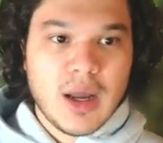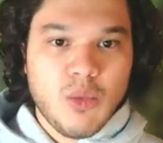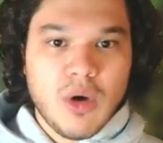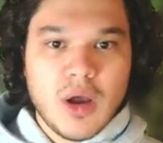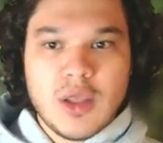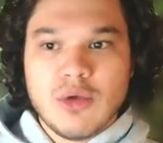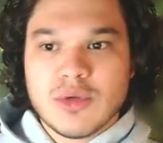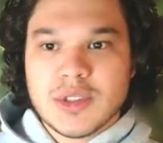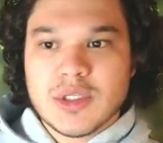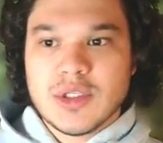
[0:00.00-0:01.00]
want you
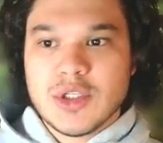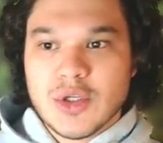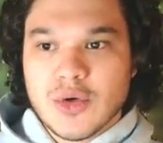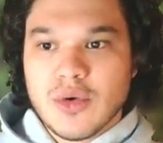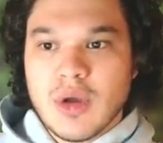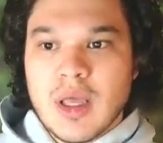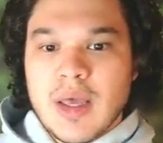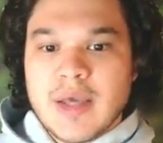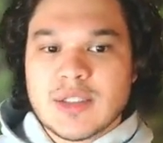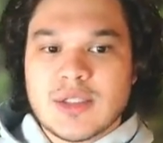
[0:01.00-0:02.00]
to do
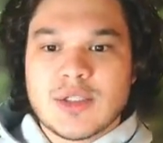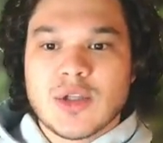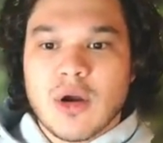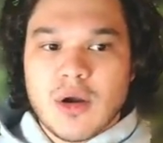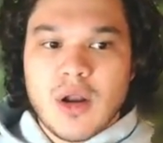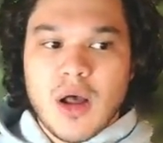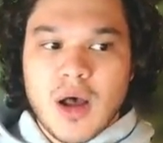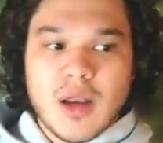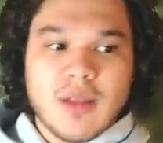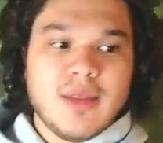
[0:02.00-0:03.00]
is start
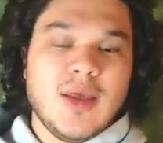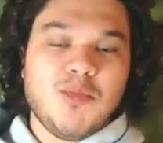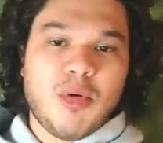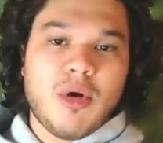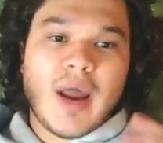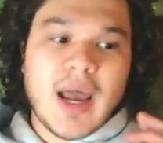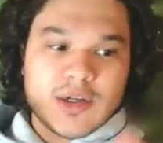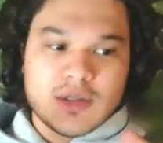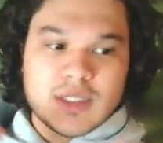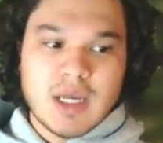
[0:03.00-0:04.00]
on the
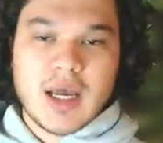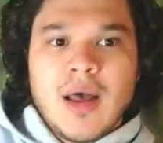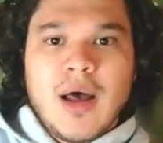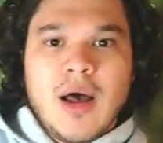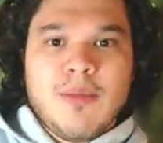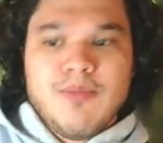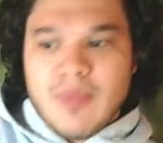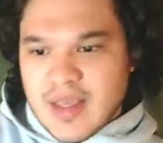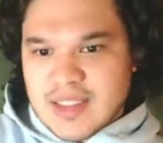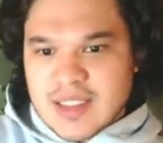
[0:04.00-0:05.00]
practical side.
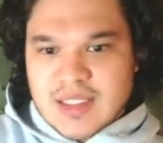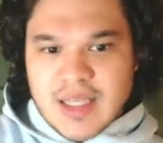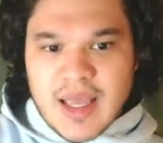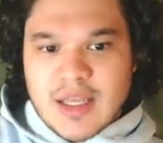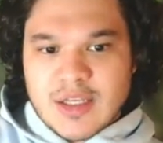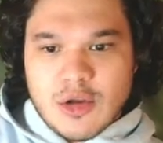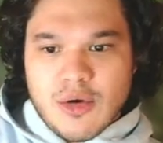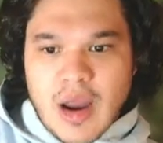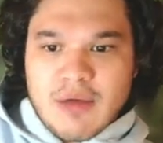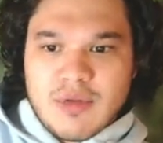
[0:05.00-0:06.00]
This is
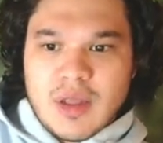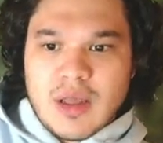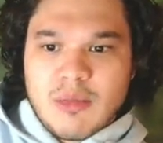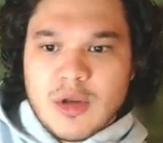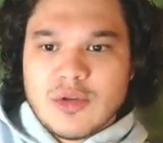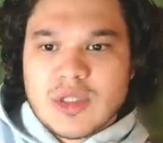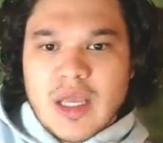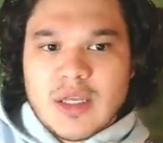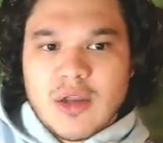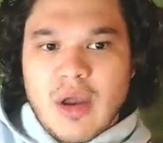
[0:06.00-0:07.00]
anti-gravity. I've been using
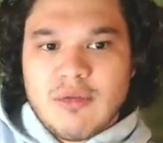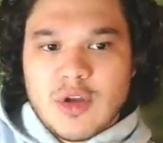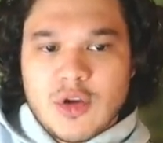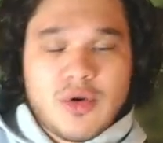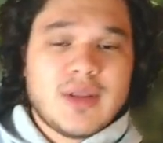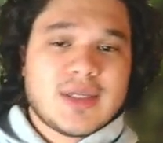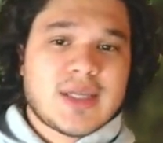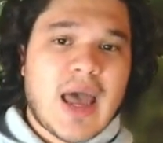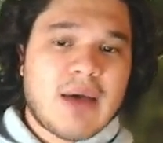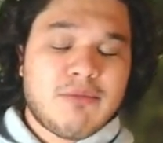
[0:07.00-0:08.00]
anti-gravity to create this
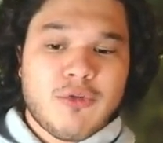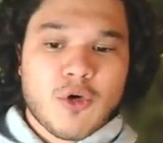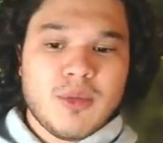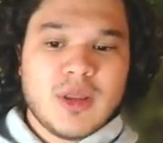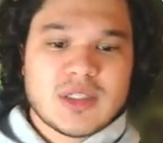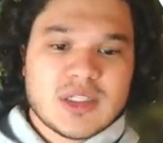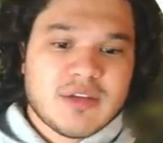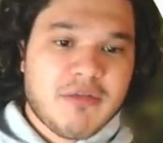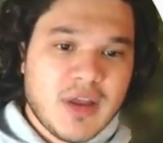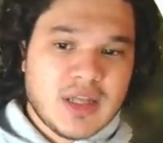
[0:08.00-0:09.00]
app for me. This is a
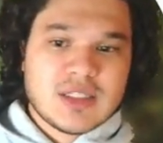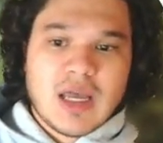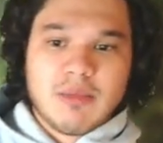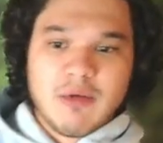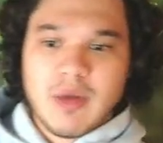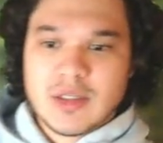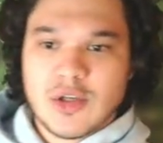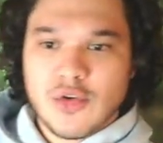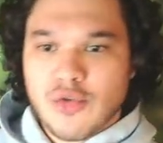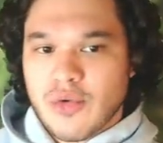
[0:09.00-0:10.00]
fitness app I
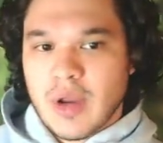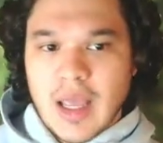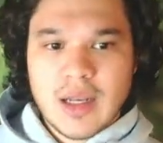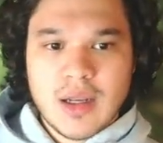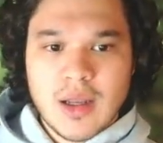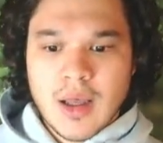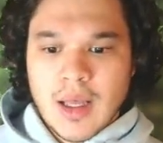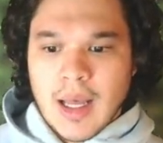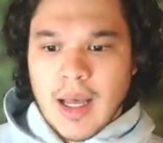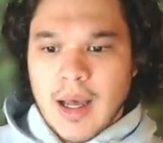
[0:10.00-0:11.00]
basically created,
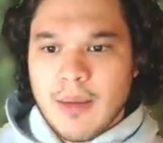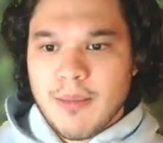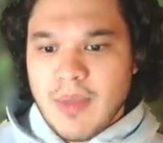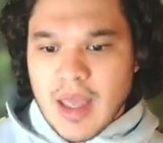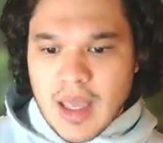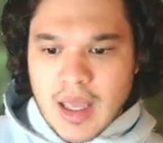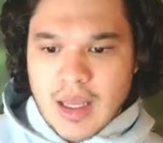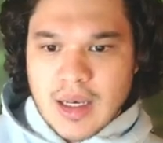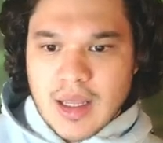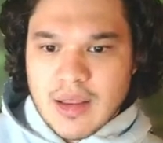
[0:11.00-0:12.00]

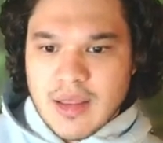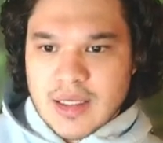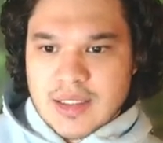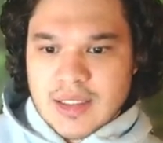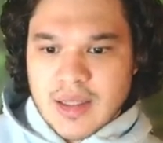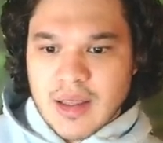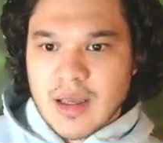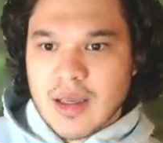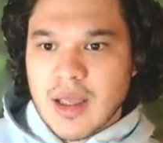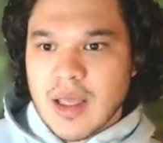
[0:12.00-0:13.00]
and this
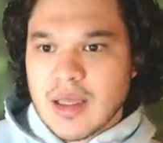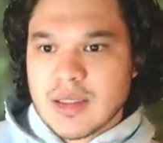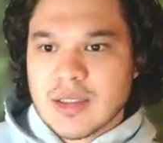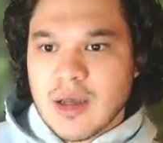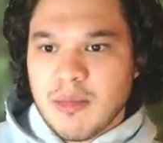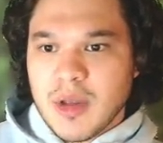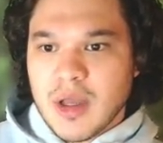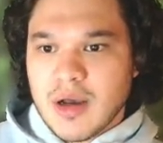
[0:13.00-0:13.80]
thing is a bit of